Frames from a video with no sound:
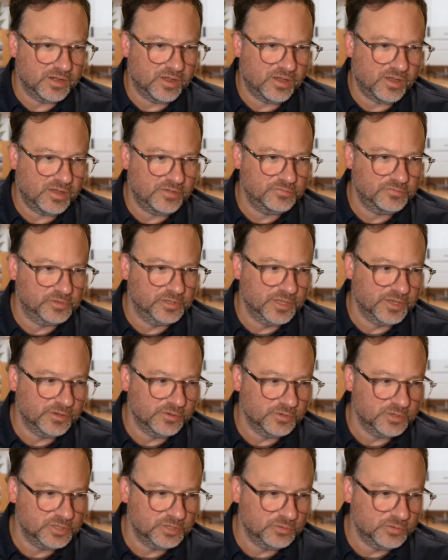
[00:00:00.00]

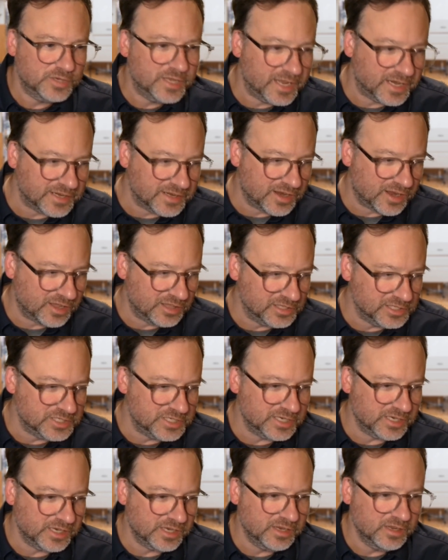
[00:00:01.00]
offload to
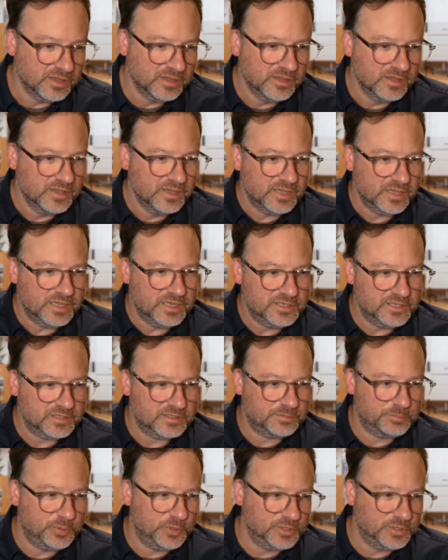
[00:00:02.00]
technology, it
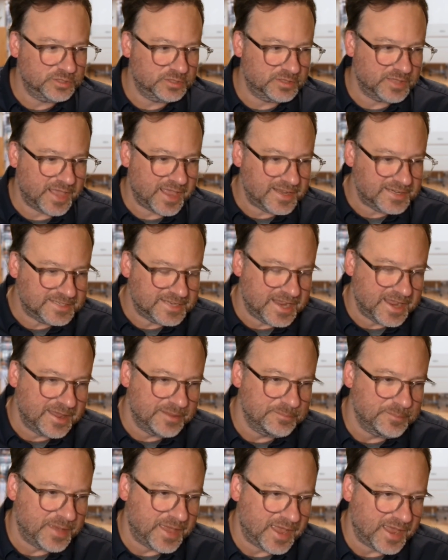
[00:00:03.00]
just puts that
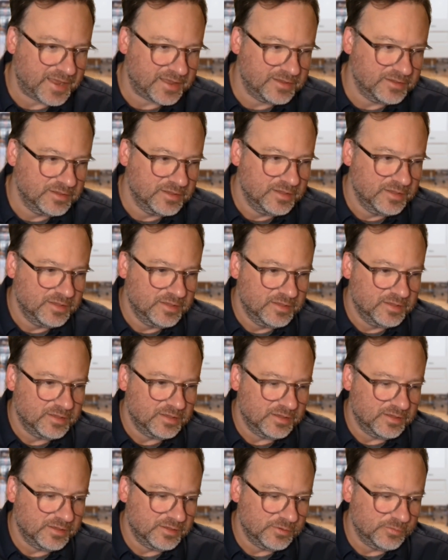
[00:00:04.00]
time back
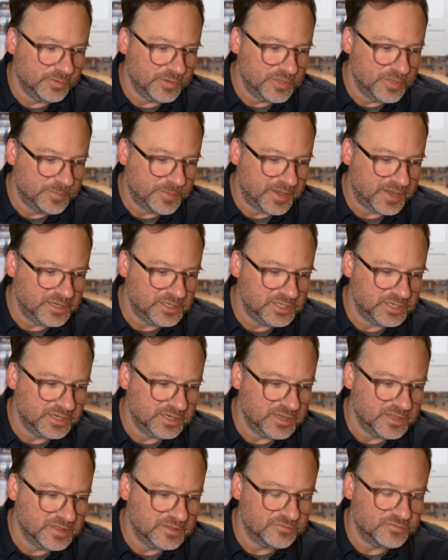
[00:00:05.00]
with the
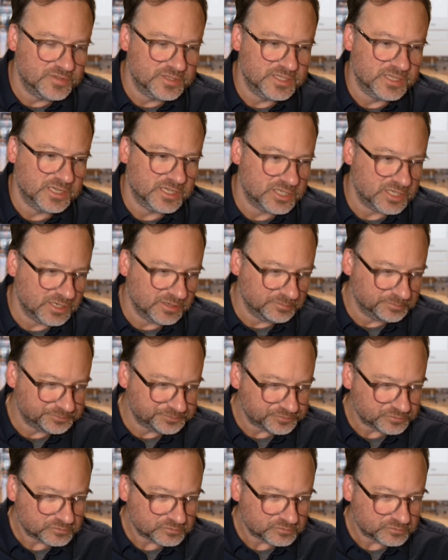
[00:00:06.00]
patient and the physician,